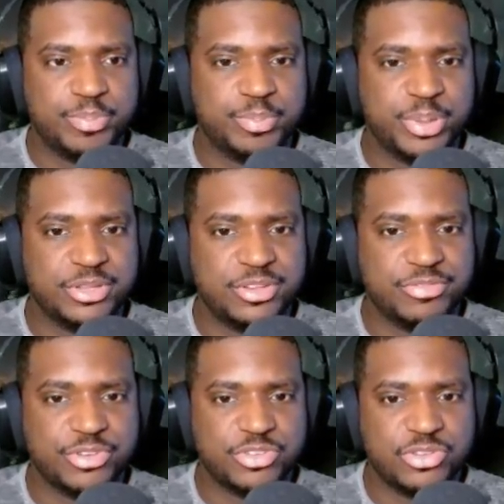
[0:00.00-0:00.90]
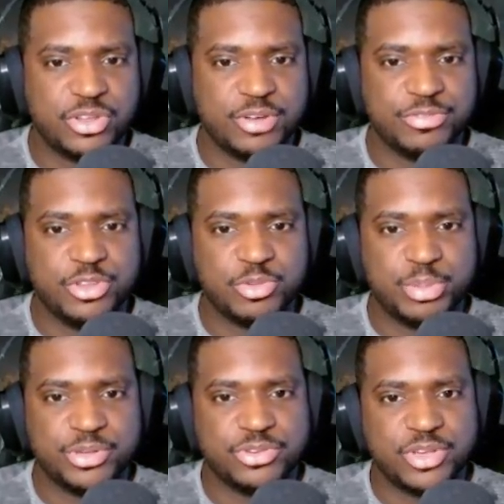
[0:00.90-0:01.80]
put different stuff. This
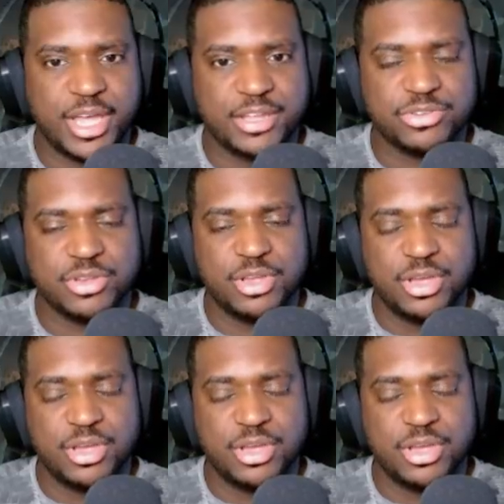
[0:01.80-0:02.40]
person has